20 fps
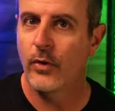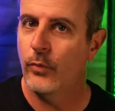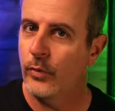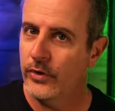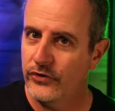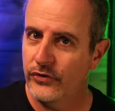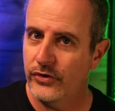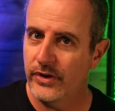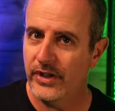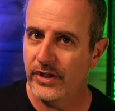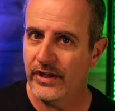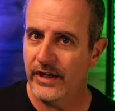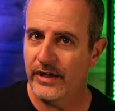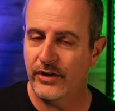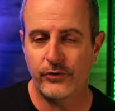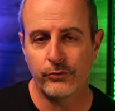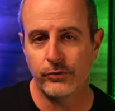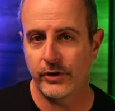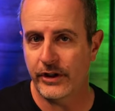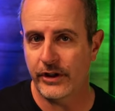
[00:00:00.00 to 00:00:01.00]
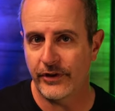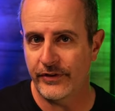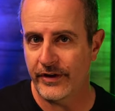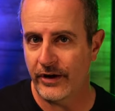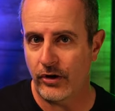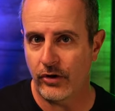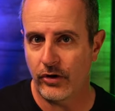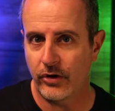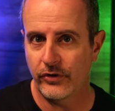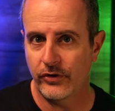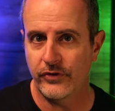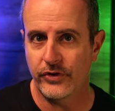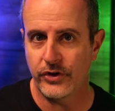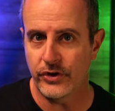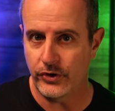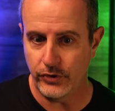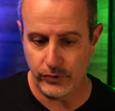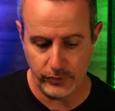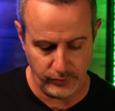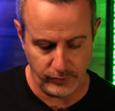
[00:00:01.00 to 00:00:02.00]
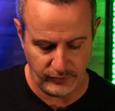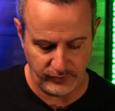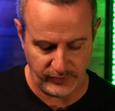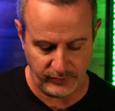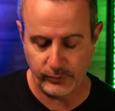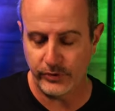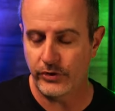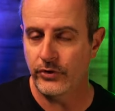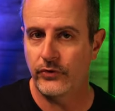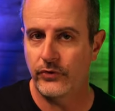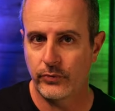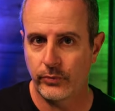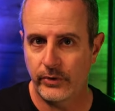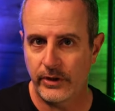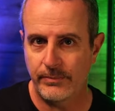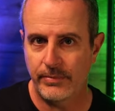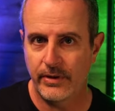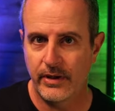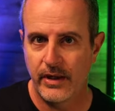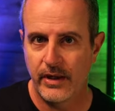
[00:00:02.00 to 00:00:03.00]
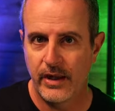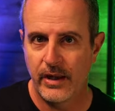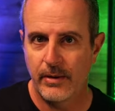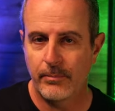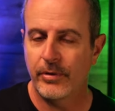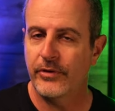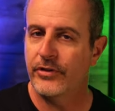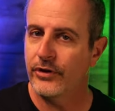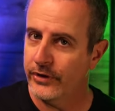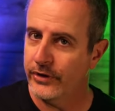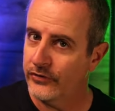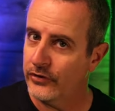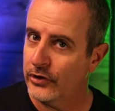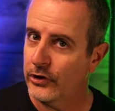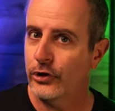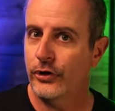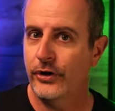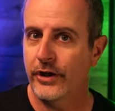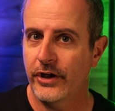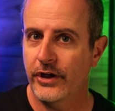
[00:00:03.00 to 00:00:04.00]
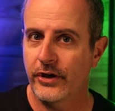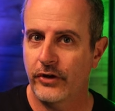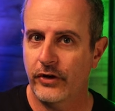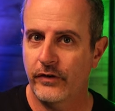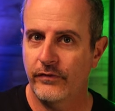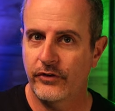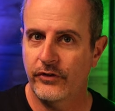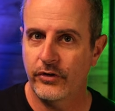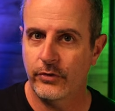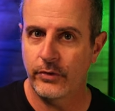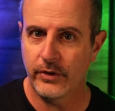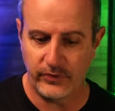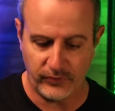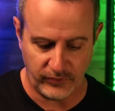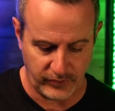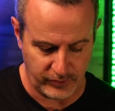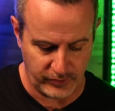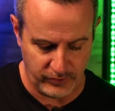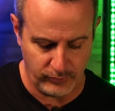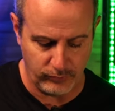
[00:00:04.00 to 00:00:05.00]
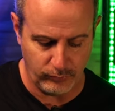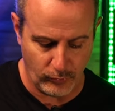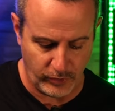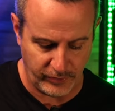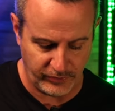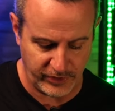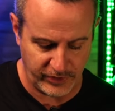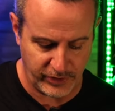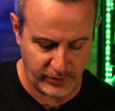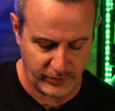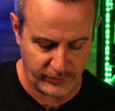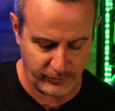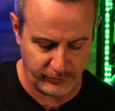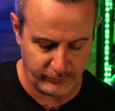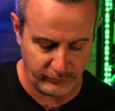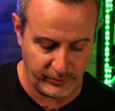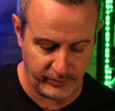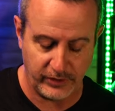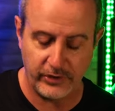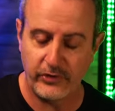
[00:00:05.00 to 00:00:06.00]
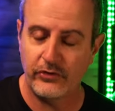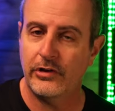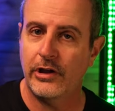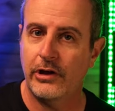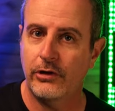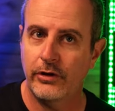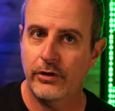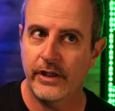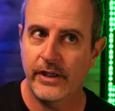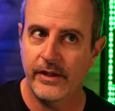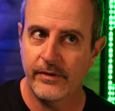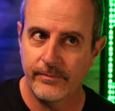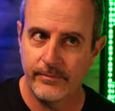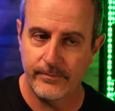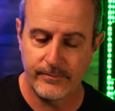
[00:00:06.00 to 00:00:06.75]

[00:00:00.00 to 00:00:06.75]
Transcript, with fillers: Once you get it down, it's really not that hard to use when you sweep, but there is a learning curve to it, so you want to go through really slowly